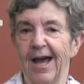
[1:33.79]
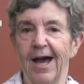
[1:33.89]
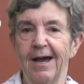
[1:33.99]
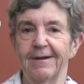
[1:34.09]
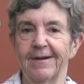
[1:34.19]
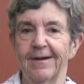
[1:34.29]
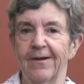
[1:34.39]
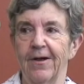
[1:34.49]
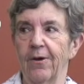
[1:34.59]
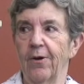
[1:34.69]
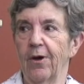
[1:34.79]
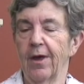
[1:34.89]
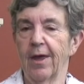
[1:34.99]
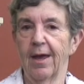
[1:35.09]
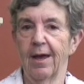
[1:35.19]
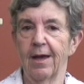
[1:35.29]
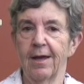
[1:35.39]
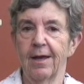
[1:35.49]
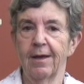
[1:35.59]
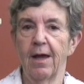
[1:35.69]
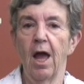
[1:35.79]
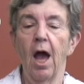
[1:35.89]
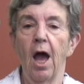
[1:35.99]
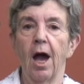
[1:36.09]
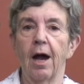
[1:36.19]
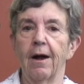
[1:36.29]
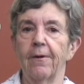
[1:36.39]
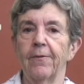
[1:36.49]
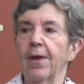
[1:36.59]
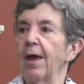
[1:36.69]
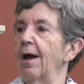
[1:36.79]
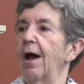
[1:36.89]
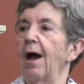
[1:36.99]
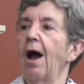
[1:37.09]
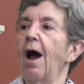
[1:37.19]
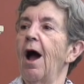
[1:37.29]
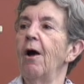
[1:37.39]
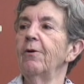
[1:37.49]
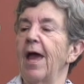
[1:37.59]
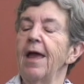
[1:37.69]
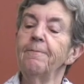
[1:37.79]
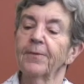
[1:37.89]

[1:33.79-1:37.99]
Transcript: um, so where do we begin? You don't have to talk to the camera. You can talk to me. Okay.